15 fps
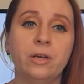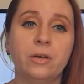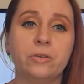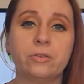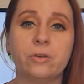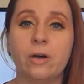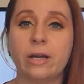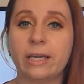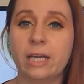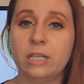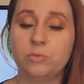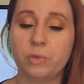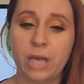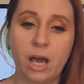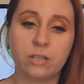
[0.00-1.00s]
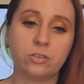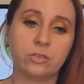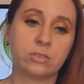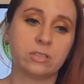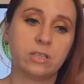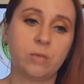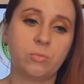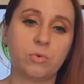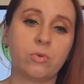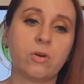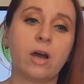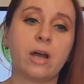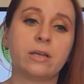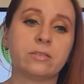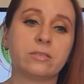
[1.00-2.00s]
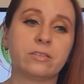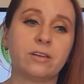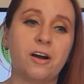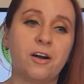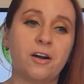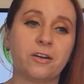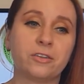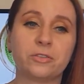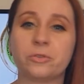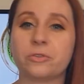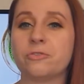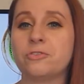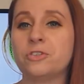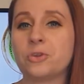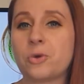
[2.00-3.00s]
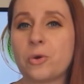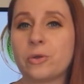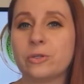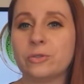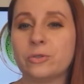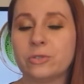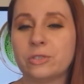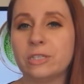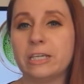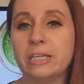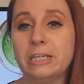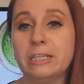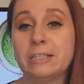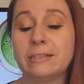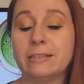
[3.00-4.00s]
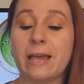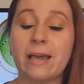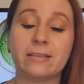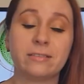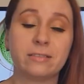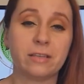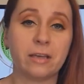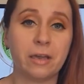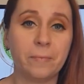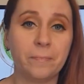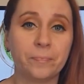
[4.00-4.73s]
So again, we had to summarize our sort of journals in an essay.